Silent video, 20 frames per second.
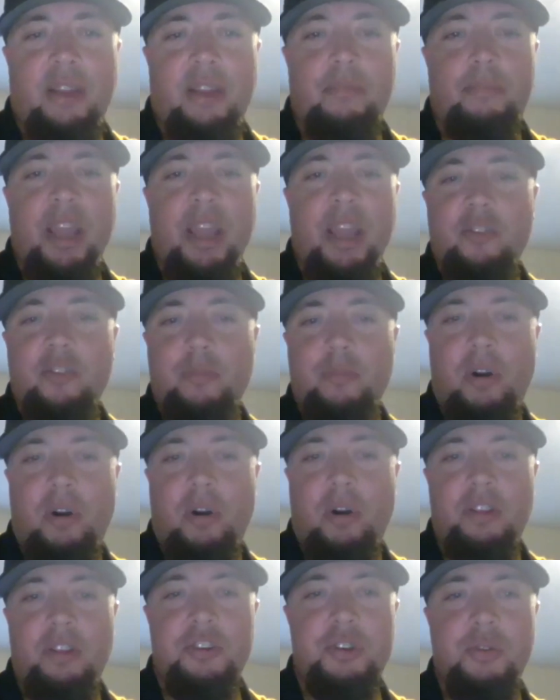And
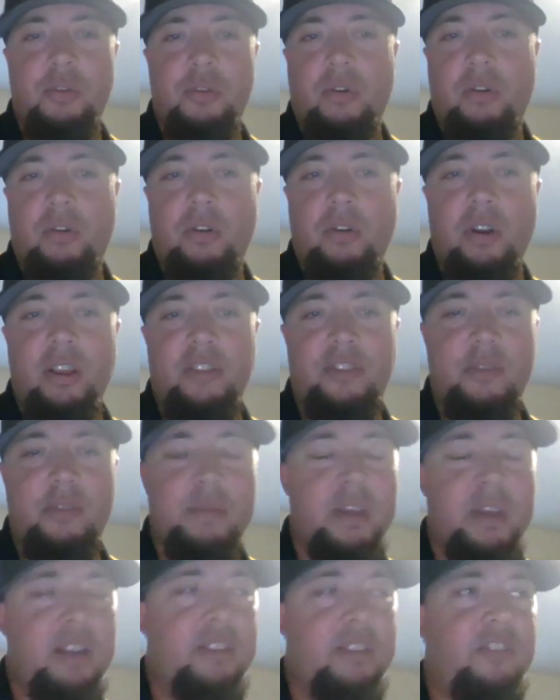baseball, as you know, Chris, I
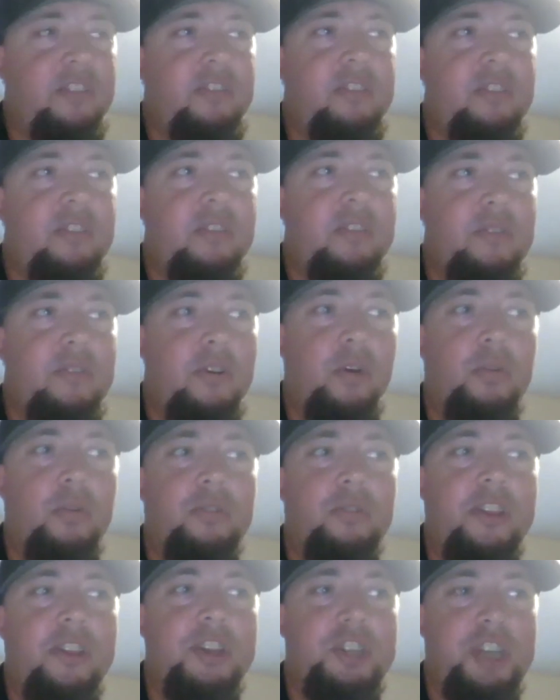mean, it's
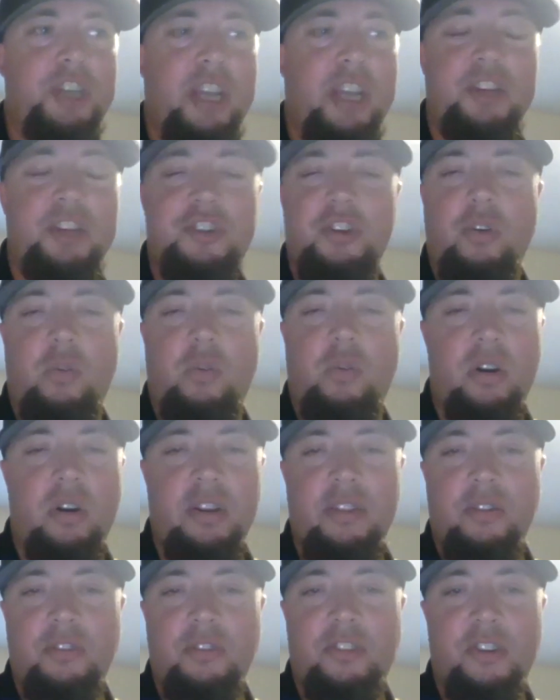those that change go
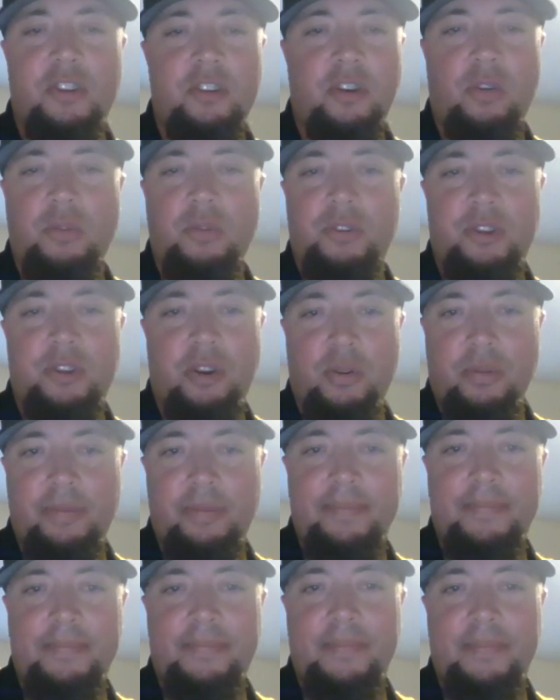on and those that don't.
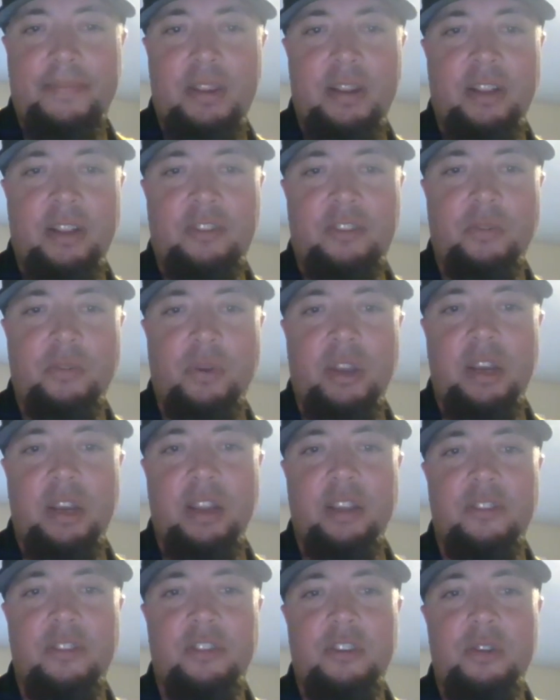And that's the way
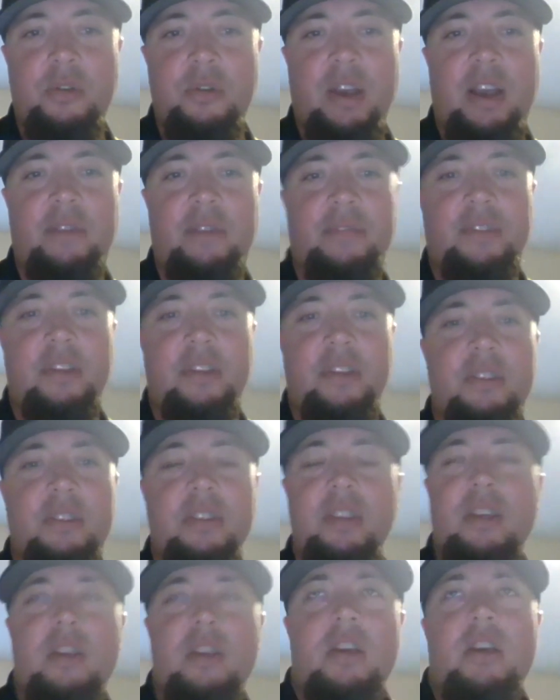it is. And you have to,
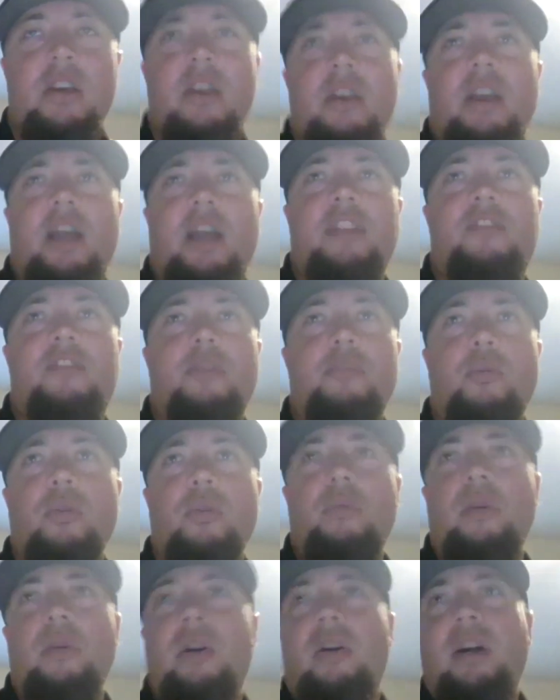at some
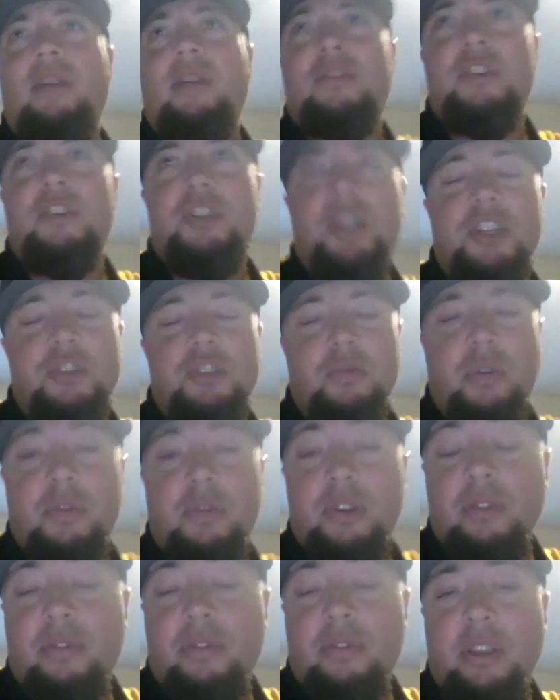point, we all have to change the
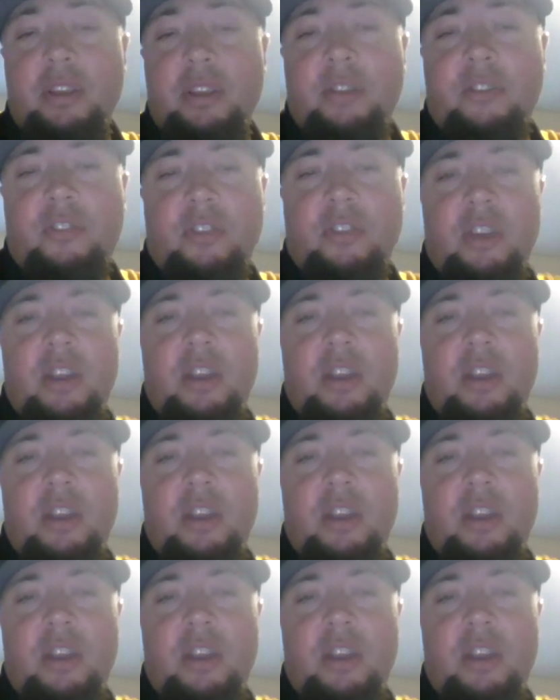way we do things.